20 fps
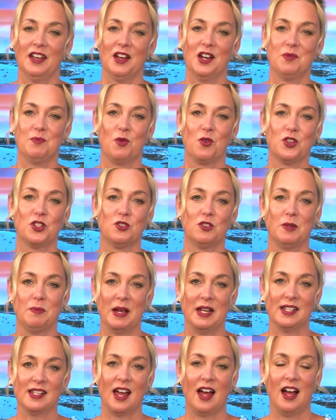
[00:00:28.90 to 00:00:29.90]
Abortion
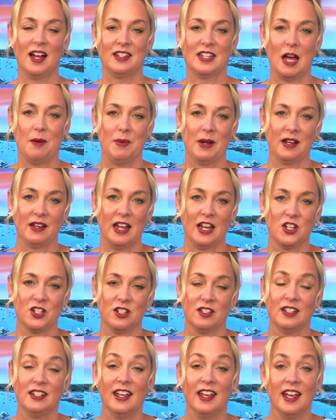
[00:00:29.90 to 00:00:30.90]
remains a hot topic
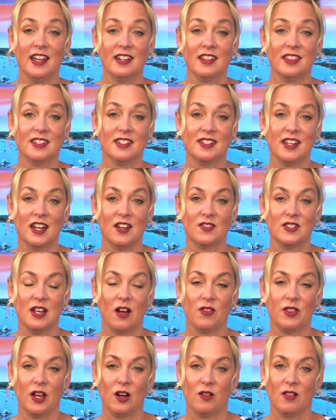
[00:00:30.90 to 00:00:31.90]
nationally and in the state of
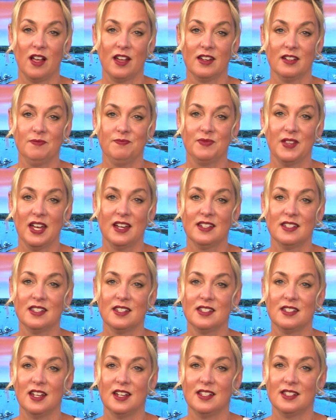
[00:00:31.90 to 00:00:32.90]
South Carolina, as
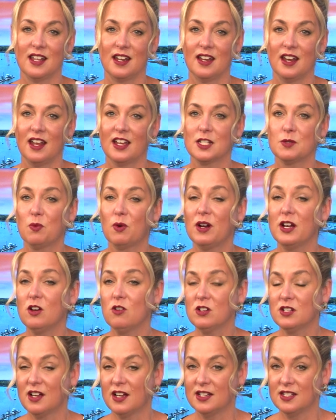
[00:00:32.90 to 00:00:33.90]
the state Senate has
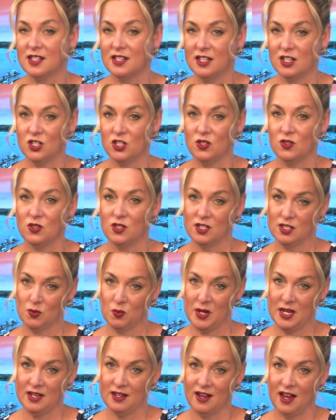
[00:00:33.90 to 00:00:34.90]
prioritized the issue this
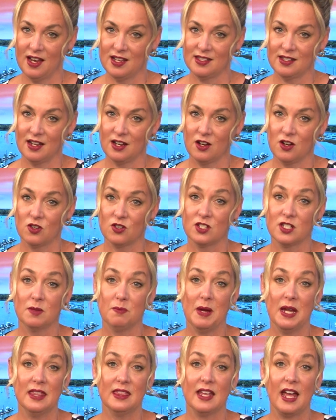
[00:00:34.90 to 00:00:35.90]
week as senators
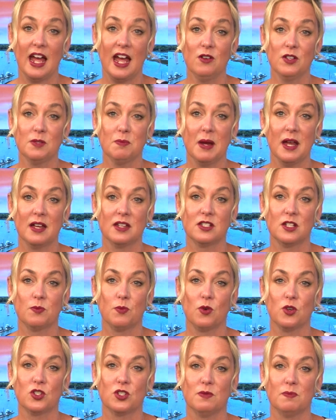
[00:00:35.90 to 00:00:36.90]
debate the House-passed
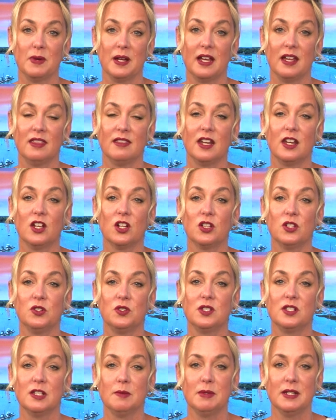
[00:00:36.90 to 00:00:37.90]
abortion ban that
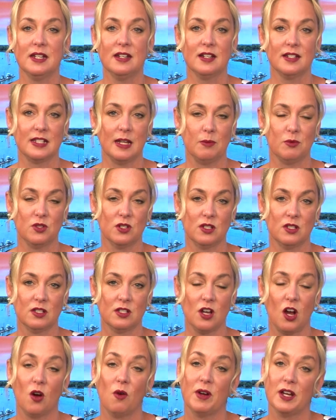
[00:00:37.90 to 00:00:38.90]
includes limited
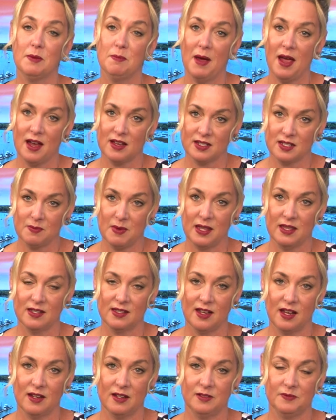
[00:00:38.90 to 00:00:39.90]
exceptions already passed by the
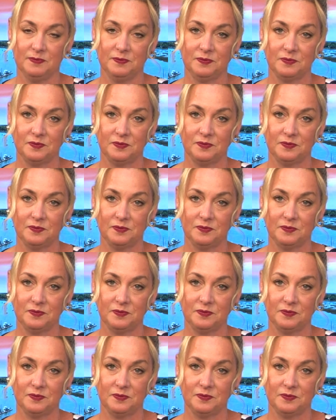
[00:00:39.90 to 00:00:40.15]
Senate.